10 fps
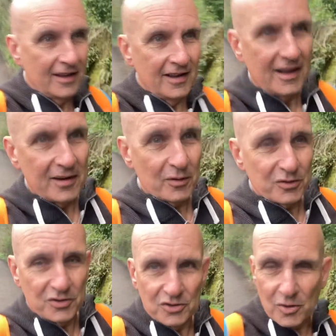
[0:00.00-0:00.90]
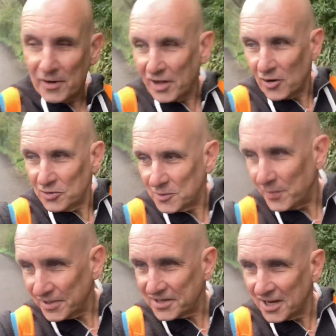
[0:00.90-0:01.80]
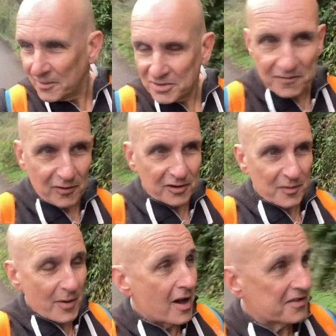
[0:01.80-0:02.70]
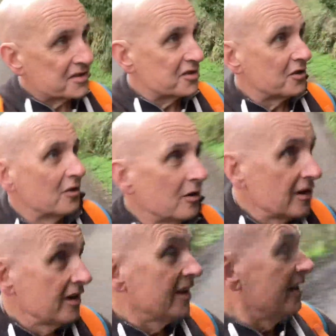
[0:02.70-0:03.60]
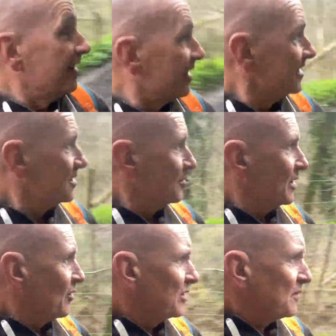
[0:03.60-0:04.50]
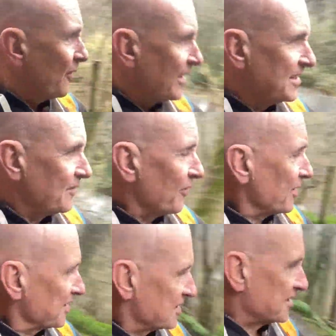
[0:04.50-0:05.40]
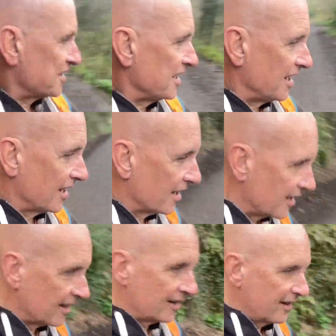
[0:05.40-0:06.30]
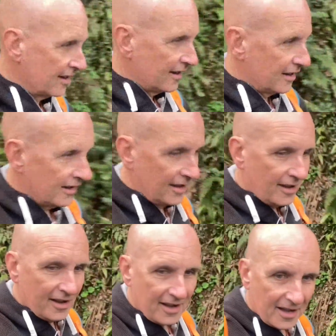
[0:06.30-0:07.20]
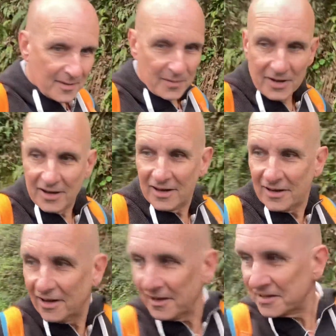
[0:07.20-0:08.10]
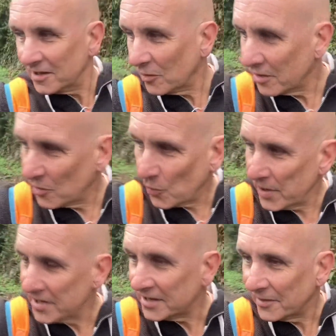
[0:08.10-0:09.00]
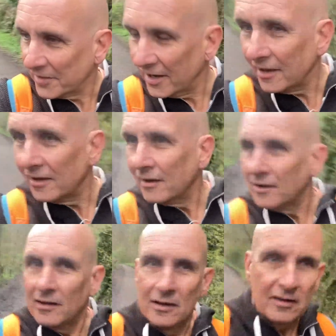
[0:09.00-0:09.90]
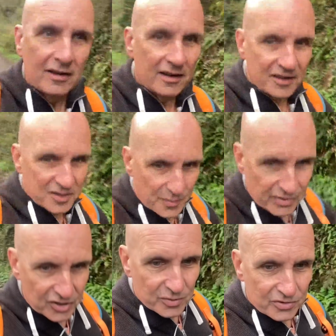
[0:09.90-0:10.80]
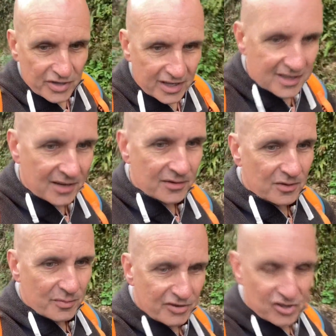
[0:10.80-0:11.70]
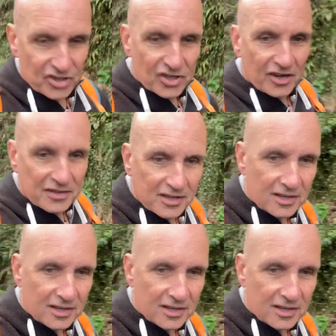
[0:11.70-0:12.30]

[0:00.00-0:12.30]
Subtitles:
I'm not too sure where it goes, but we'll just follow the paths, as you know. So you always find different things to see. Nice little kind of weir down there. I think there's a bridge. We'll try and get down. Oh, the bridge is shut.